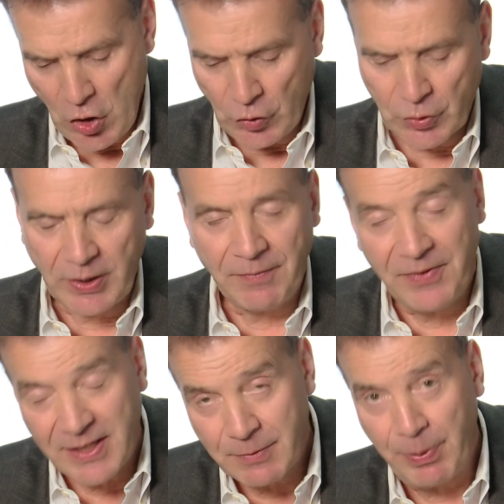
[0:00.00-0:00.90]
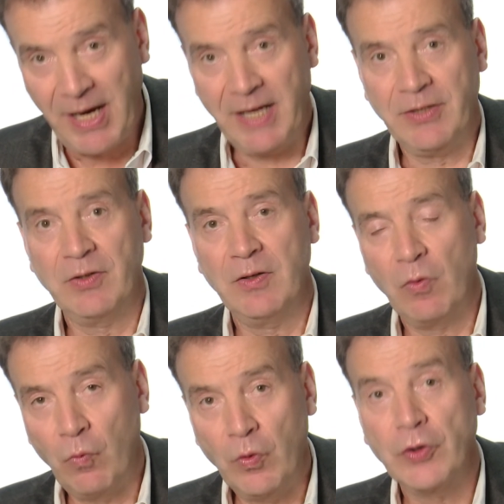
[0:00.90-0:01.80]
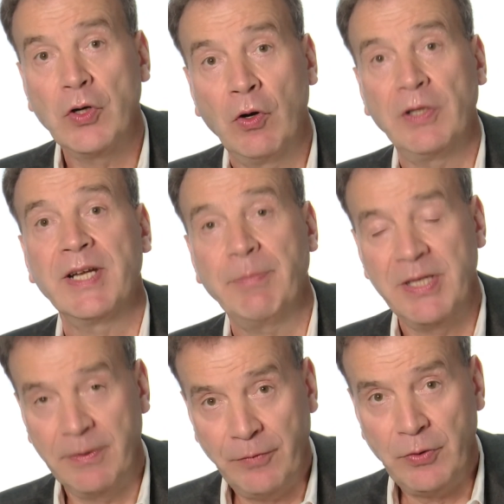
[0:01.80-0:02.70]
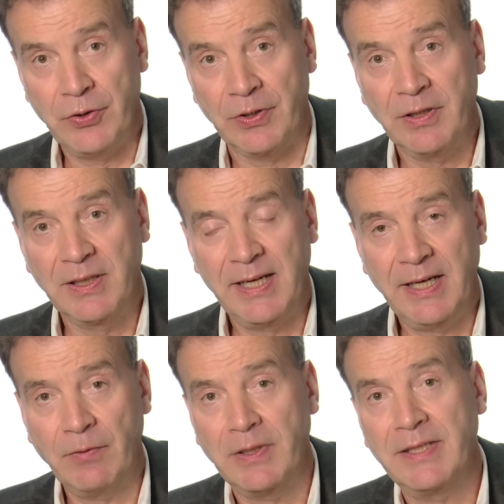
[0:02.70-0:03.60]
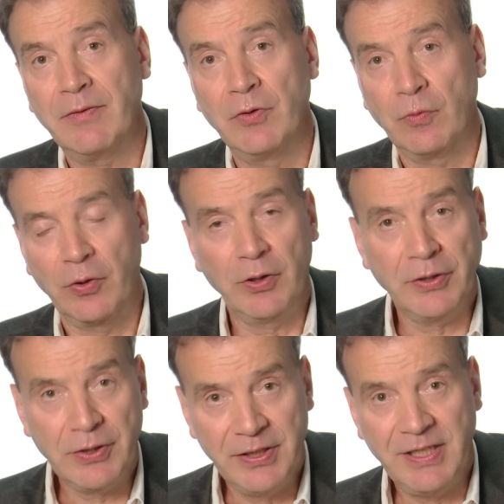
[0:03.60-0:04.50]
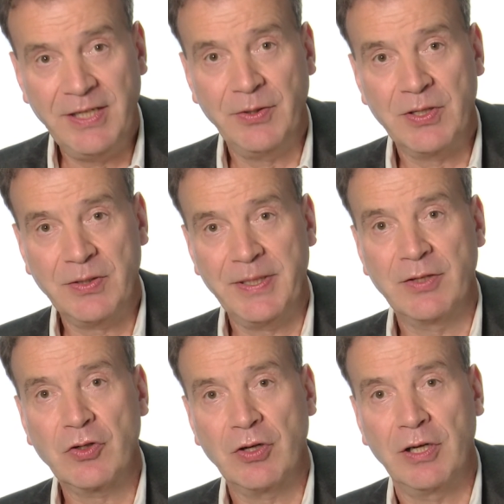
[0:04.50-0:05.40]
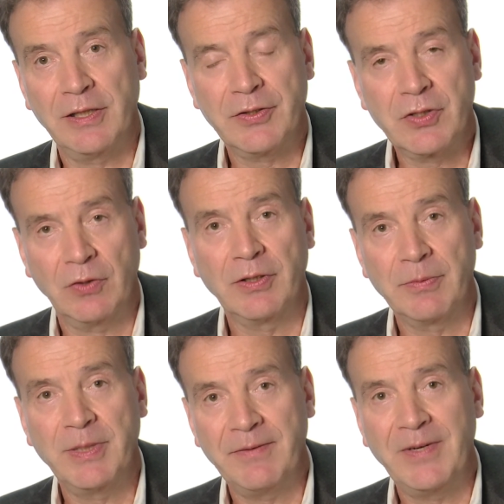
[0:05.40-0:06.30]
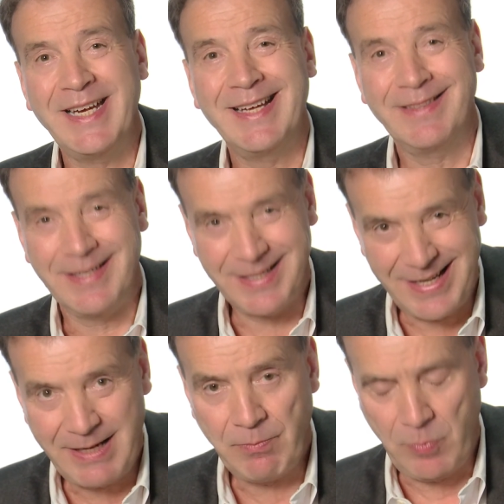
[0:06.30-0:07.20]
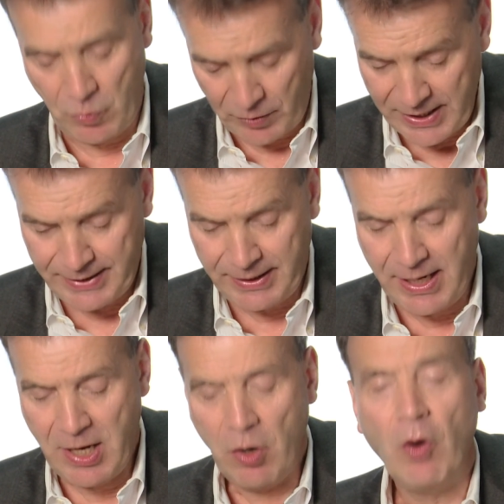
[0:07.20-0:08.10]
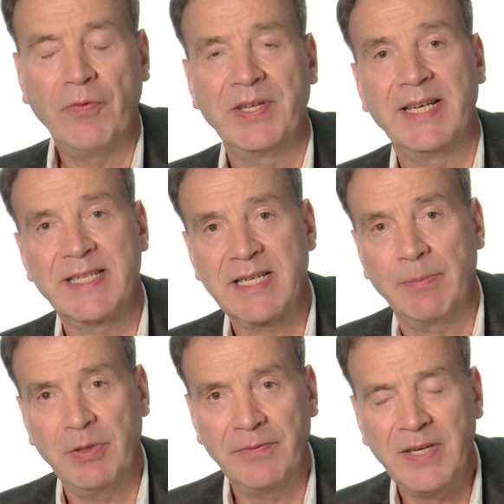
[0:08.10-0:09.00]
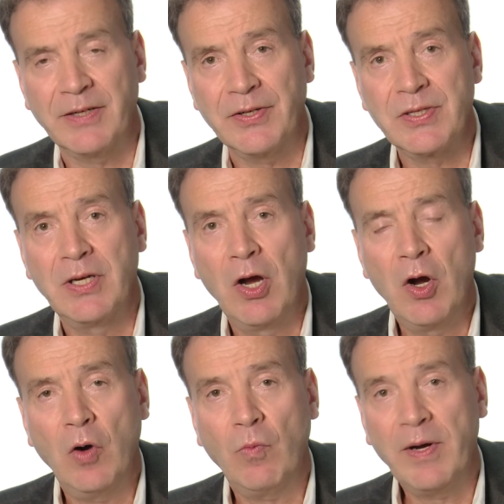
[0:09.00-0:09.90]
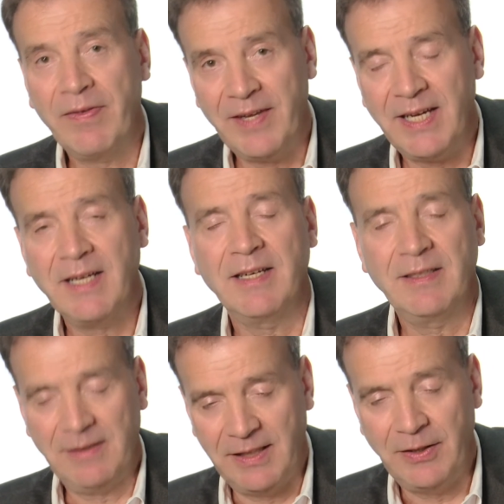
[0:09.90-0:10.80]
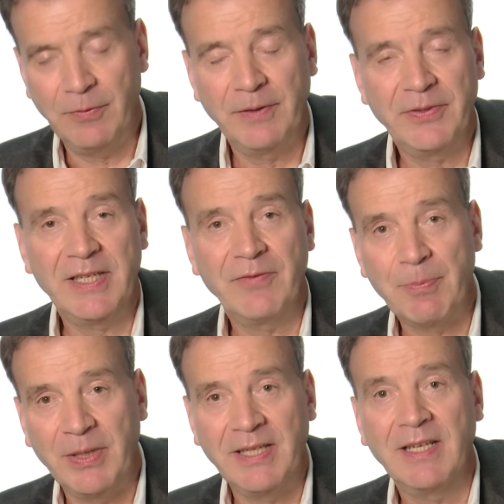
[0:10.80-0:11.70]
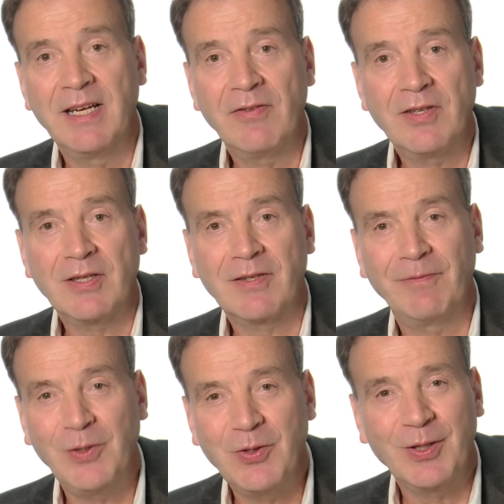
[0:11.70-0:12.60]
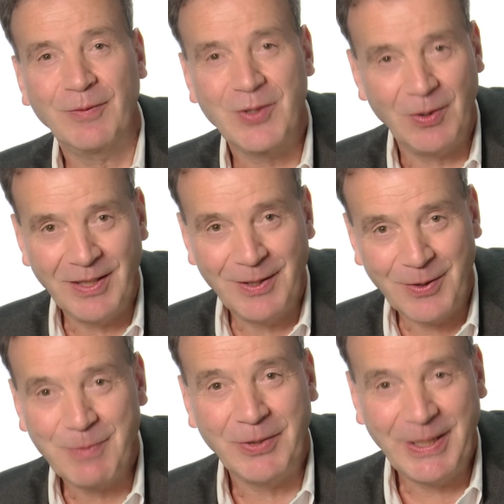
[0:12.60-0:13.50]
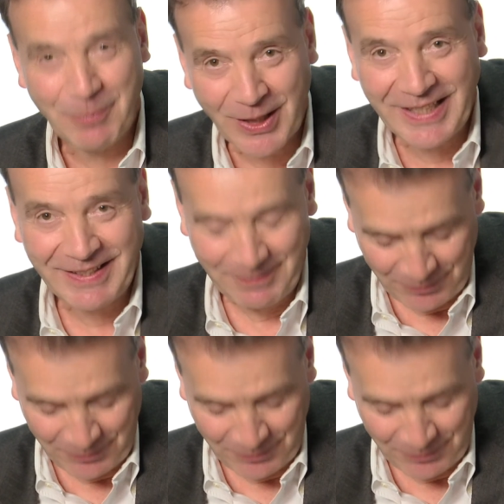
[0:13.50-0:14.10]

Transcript: So if this pattern were to hold up in the future, and the world continues to install solar P V at the same rate over the next couple of years, we think, and you will forgive the pun, the future of solar looks pretty bright.